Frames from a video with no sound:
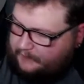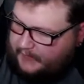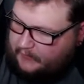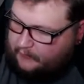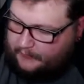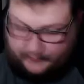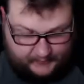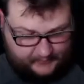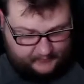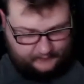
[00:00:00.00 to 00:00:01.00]
That
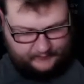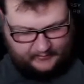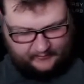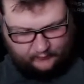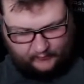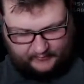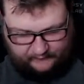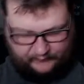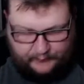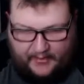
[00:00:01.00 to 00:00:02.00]
there. Got quite
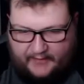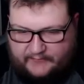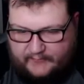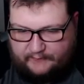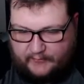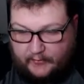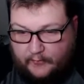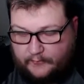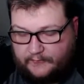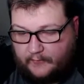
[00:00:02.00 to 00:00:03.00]
a few packs left to
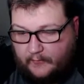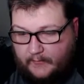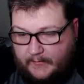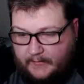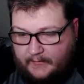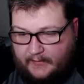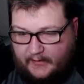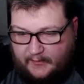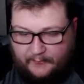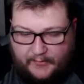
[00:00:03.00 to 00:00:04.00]
go, so
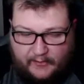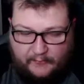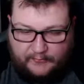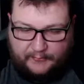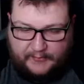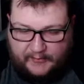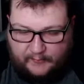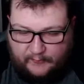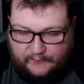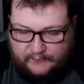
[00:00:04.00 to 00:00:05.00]
kind of bear with me here
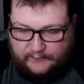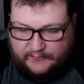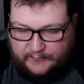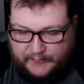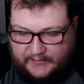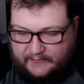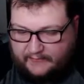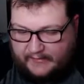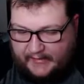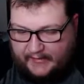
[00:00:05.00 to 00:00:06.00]
until we get
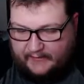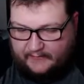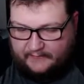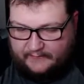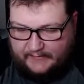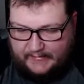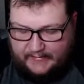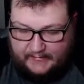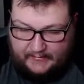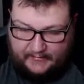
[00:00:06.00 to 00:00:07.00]
to the end.
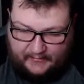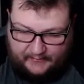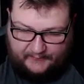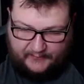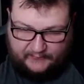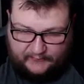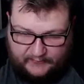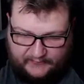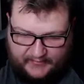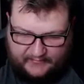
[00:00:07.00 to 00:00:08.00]
Um, I was
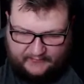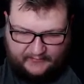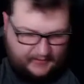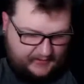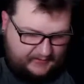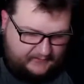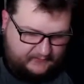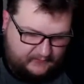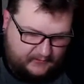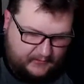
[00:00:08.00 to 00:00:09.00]
going to say
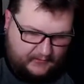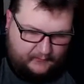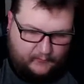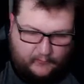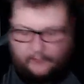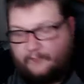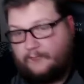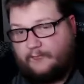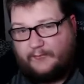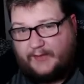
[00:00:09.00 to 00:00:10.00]
tonight, uh, or
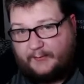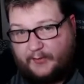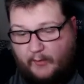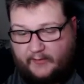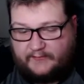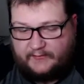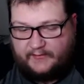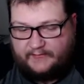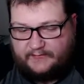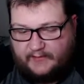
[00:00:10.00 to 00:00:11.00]
whenever you're watching
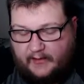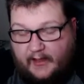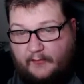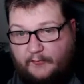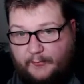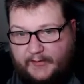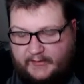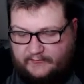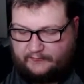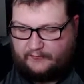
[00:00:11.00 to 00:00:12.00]
this, uh, I will
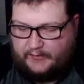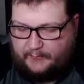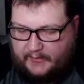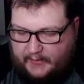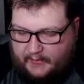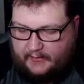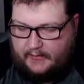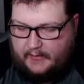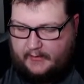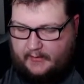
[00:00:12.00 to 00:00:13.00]
be streaming
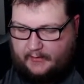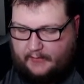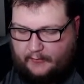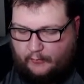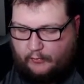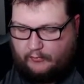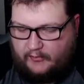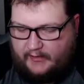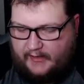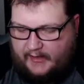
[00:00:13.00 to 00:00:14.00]
another
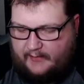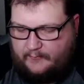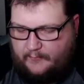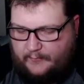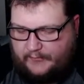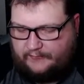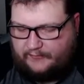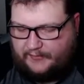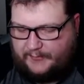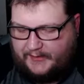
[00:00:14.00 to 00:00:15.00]
horror game. I'll be
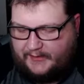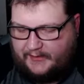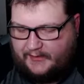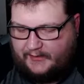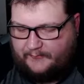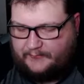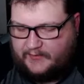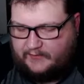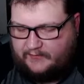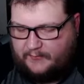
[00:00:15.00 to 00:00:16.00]
streaming um,
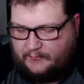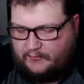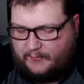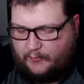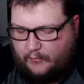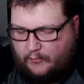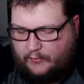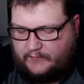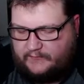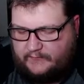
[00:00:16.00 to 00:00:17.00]
Condemned Criminal
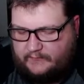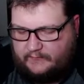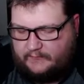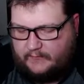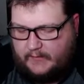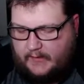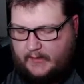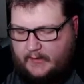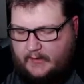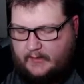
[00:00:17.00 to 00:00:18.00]
Origins.
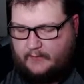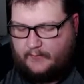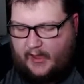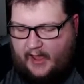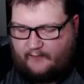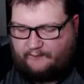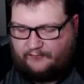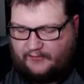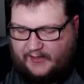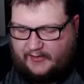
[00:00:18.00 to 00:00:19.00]
Ah,
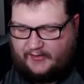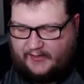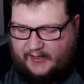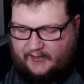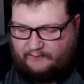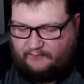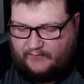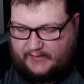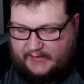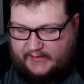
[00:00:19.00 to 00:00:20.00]
Flareon
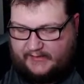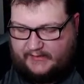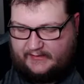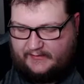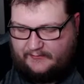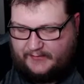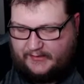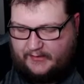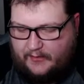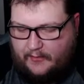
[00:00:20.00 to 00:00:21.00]
the there we
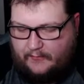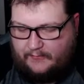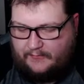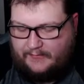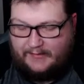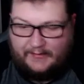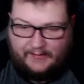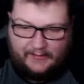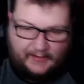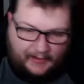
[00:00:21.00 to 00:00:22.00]
go.
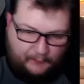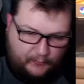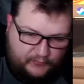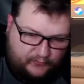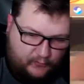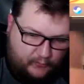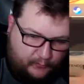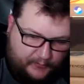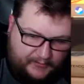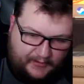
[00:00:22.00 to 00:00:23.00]
And we'll show a
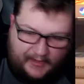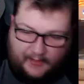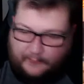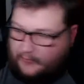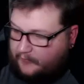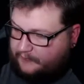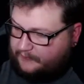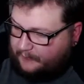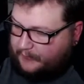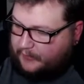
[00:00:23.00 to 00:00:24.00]
recap of
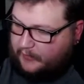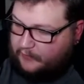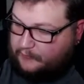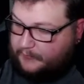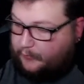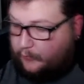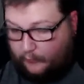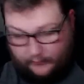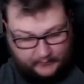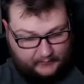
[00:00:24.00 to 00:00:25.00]
some of the cars we
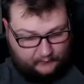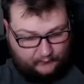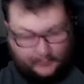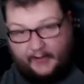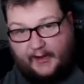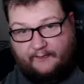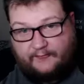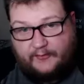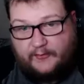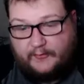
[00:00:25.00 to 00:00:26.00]
pulled right
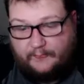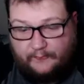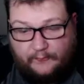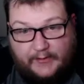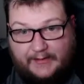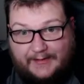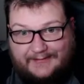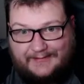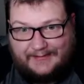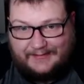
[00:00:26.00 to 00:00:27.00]
after we
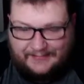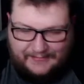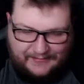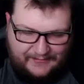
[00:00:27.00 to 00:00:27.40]
get there.